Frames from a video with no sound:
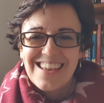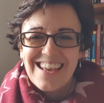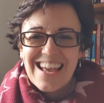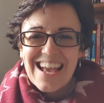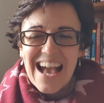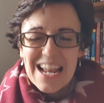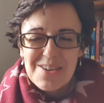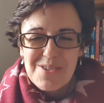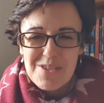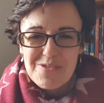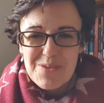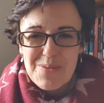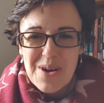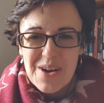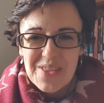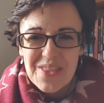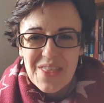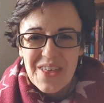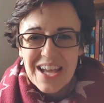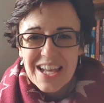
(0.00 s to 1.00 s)
Hello
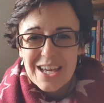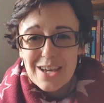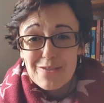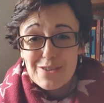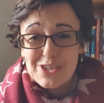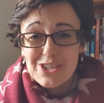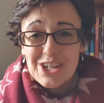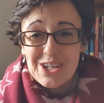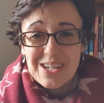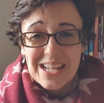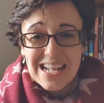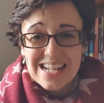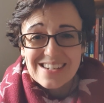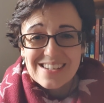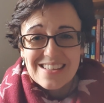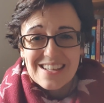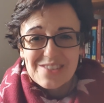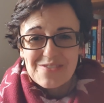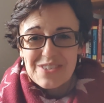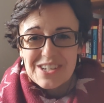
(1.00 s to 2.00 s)
everyone, thank you for tuning into
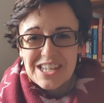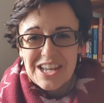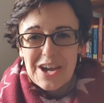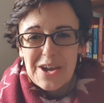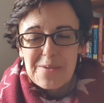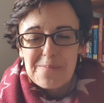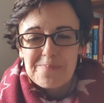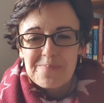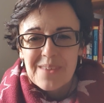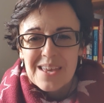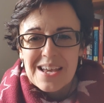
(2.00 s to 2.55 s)
this video.